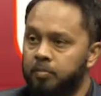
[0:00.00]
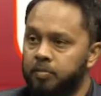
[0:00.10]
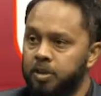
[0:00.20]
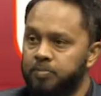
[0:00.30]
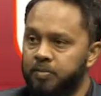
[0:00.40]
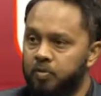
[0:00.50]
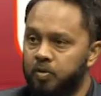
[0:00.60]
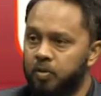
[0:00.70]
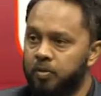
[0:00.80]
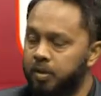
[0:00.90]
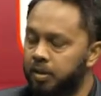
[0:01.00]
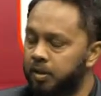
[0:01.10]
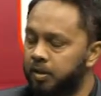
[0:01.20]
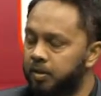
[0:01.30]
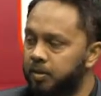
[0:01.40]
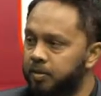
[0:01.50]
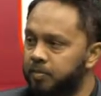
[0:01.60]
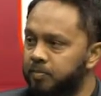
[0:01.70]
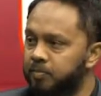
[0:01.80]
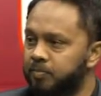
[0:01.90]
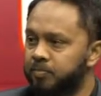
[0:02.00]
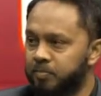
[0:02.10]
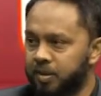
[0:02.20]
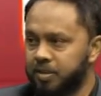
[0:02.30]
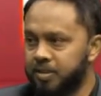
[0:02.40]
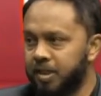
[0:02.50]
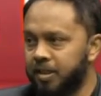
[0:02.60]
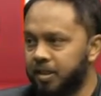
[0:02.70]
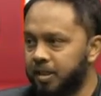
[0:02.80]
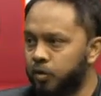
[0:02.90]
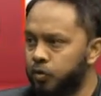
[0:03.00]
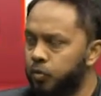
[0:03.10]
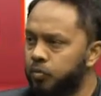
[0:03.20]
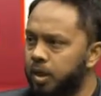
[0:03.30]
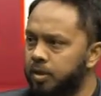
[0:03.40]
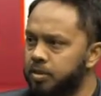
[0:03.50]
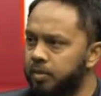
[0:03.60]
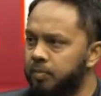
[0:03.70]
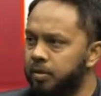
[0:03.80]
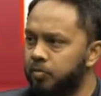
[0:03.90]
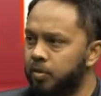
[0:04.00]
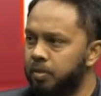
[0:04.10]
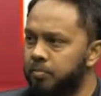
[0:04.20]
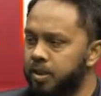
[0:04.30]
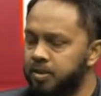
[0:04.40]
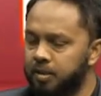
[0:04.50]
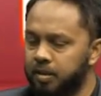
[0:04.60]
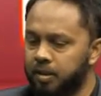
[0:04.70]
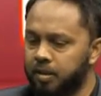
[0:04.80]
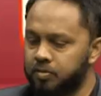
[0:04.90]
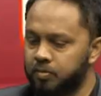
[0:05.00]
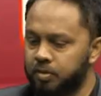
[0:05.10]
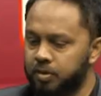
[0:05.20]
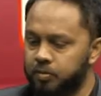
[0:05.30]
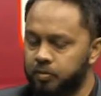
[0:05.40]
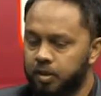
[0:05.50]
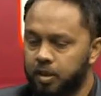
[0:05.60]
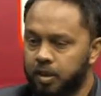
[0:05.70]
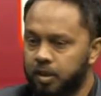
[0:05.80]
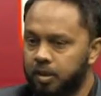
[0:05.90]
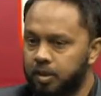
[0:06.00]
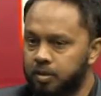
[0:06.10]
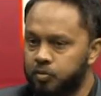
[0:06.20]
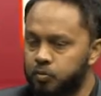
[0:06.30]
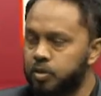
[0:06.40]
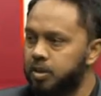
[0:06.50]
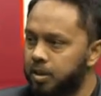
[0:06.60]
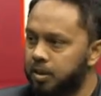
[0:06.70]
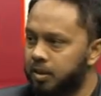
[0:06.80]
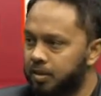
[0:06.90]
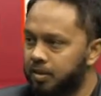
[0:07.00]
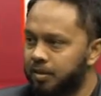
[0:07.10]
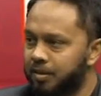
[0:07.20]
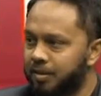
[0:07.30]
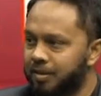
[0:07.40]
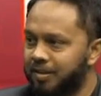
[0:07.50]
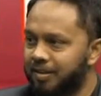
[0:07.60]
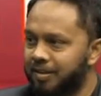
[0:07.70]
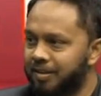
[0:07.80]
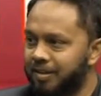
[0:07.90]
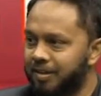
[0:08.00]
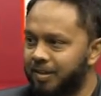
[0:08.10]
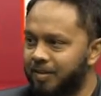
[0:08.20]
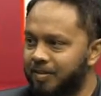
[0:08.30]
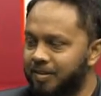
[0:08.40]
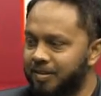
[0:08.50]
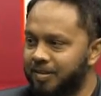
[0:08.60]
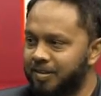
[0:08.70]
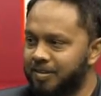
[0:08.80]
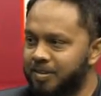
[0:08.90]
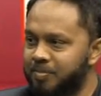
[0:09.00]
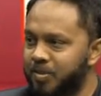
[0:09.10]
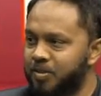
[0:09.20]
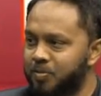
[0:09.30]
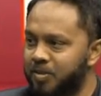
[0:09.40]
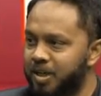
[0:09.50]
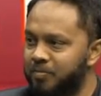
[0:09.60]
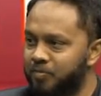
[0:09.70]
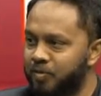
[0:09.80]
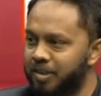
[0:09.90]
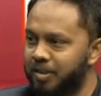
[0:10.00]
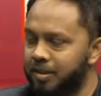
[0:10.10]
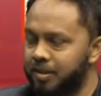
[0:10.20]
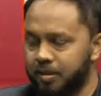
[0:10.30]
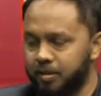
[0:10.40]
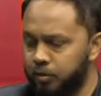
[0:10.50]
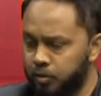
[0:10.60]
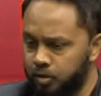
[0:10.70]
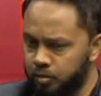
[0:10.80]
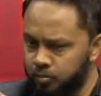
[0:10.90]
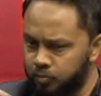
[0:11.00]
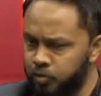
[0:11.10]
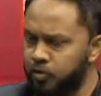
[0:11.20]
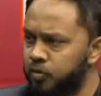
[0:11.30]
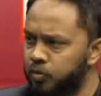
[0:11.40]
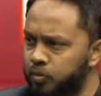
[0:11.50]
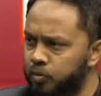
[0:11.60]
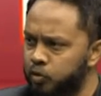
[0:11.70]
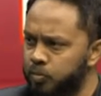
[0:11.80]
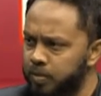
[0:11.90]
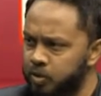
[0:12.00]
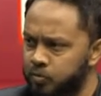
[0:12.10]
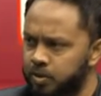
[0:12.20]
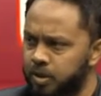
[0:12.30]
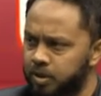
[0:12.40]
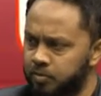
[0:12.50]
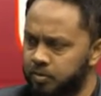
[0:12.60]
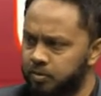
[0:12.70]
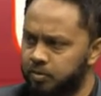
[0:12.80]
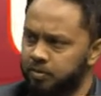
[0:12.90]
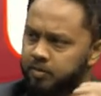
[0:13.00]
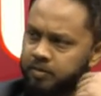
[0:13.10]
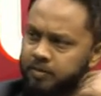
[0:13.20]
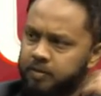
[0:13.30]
just before going there, um, Brother Zain, you know, you've done something quite amazing. I was looking into Sweet Eid. Mm. You know, special name for Eid. And, uh, what do you do? What do you mean by Sweet Eid? What do you do? Okay,